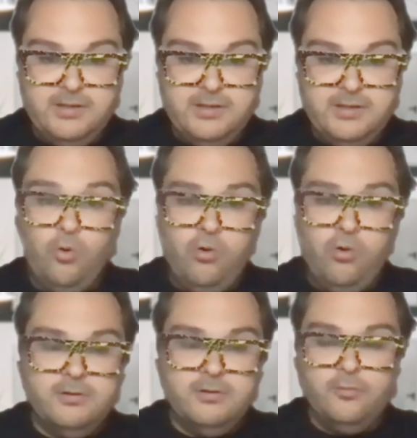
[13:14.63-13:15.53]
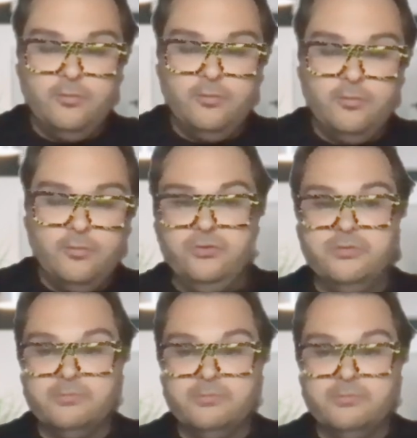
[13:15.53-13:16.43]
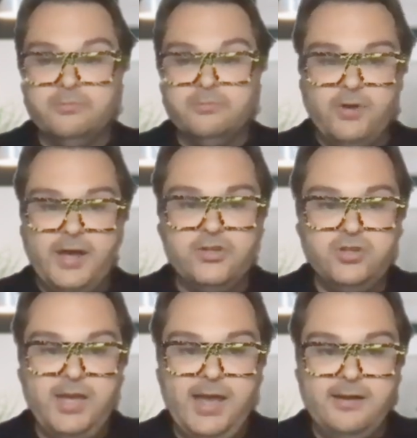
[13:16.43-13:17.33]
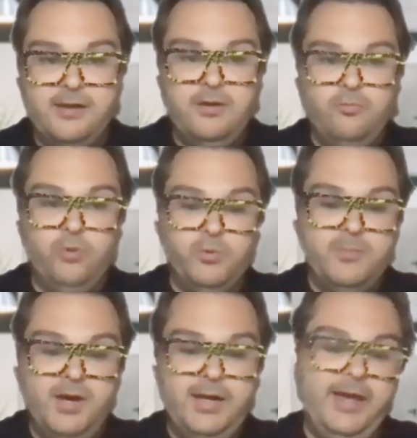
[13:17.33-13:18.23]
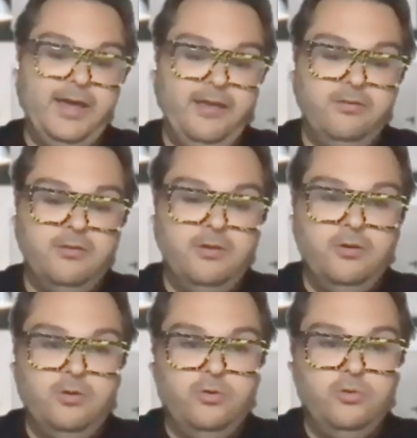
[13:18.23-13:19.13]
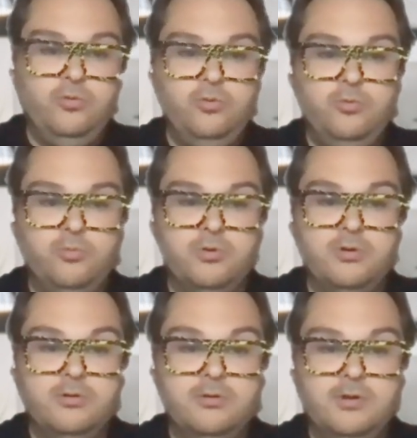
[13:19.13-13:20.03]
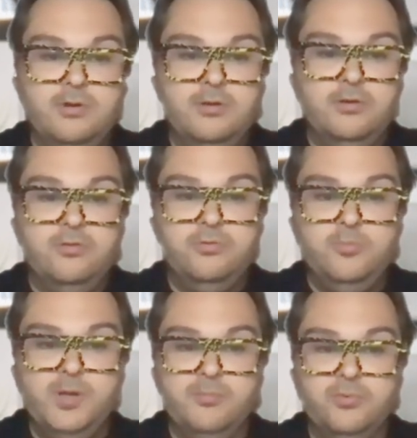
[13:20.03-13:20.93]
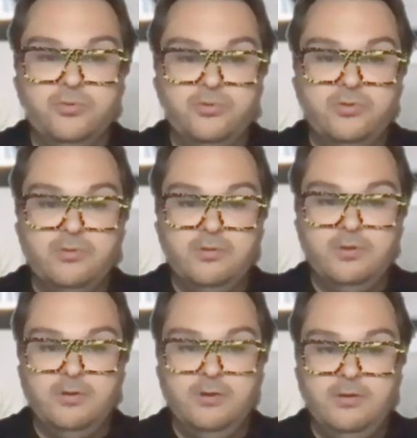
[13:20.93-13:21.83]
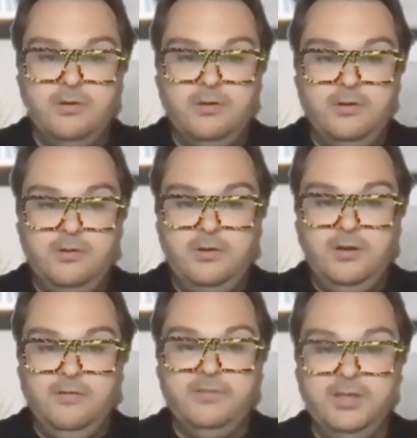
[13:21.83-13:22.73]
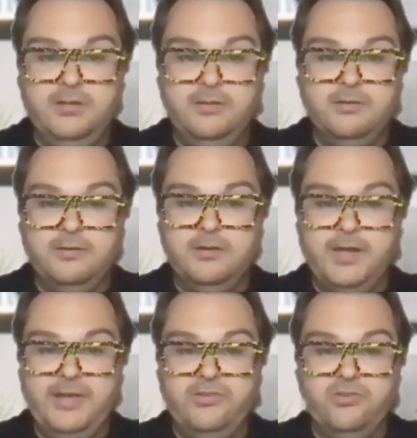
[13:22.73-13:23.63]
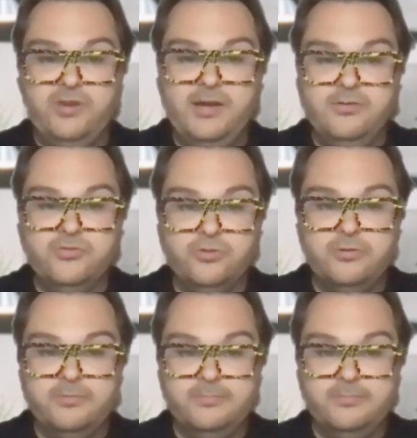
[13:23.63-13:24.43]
Or we can use GraphRAG chat, where we might ask, who were the crew members of the NASA Challenger?